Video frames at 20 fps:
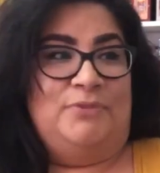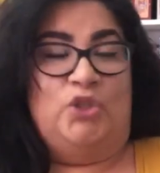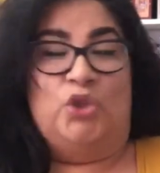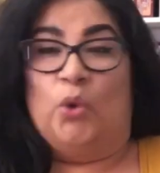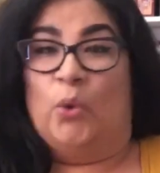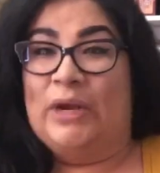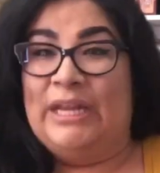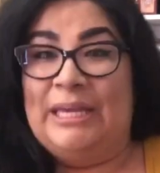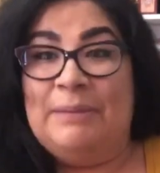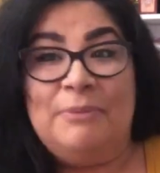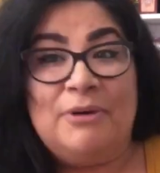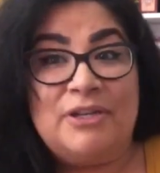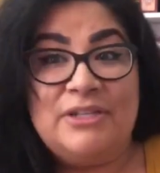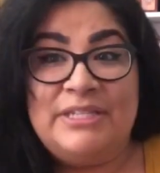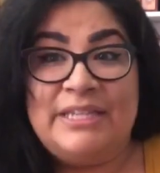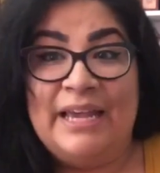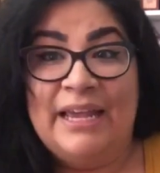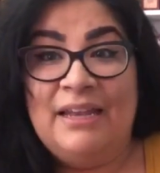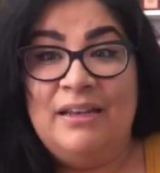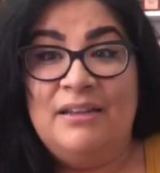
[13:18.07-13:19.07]

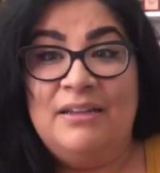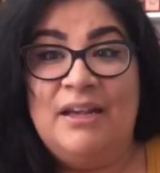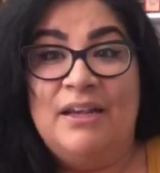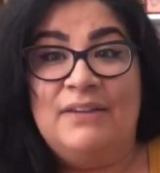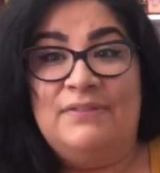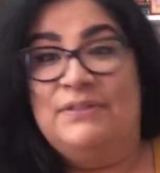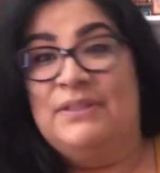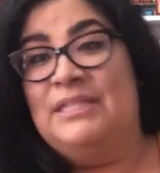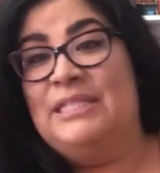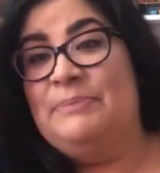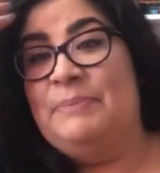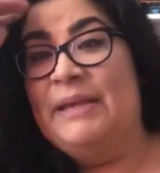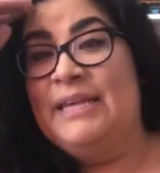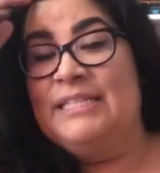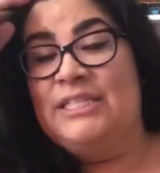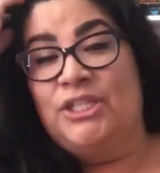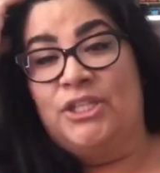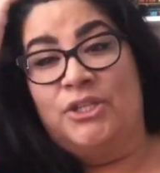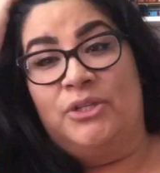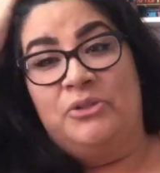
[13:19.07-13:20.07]
20% of the
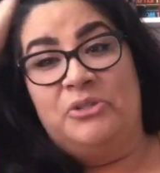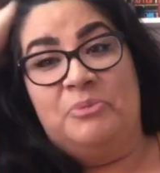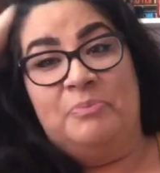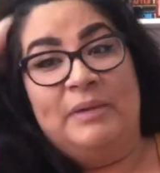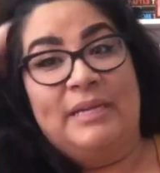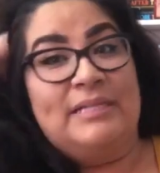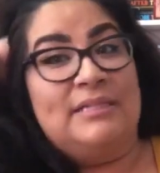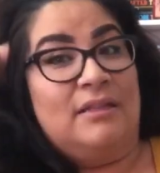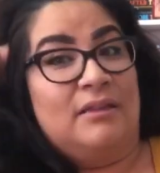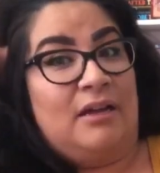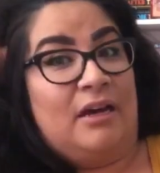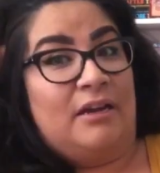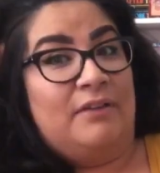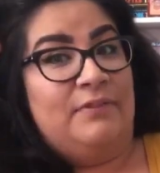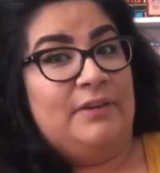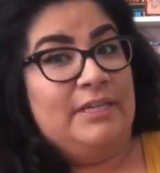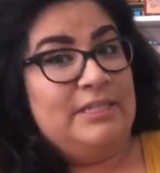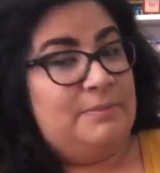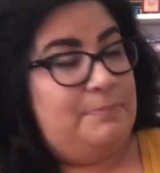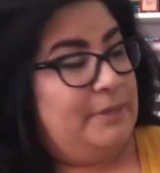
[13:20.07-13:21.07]
space used because a lot
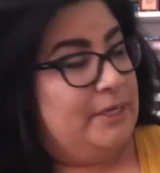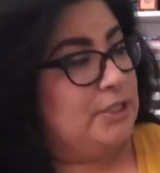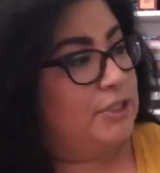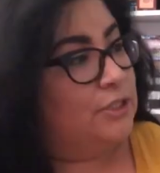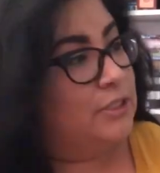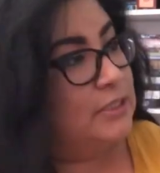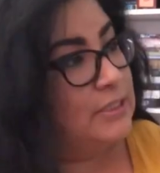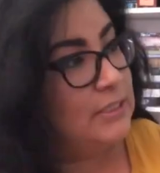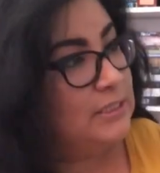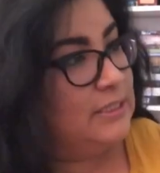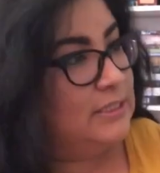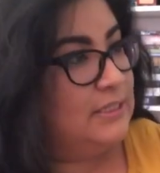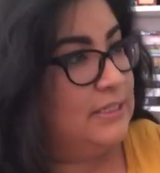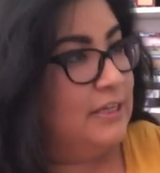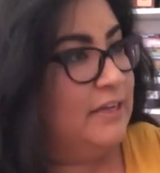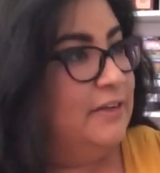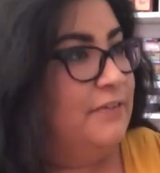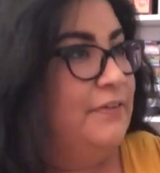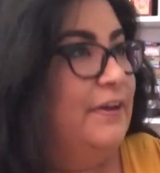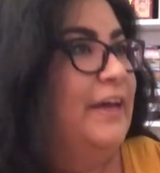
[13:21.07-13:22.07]
of it is pictures and
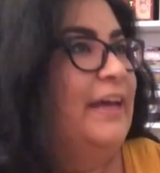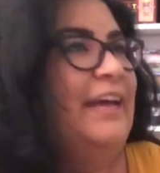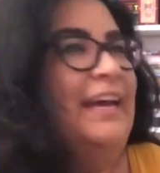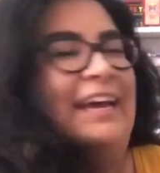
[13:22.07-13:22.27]
stuff.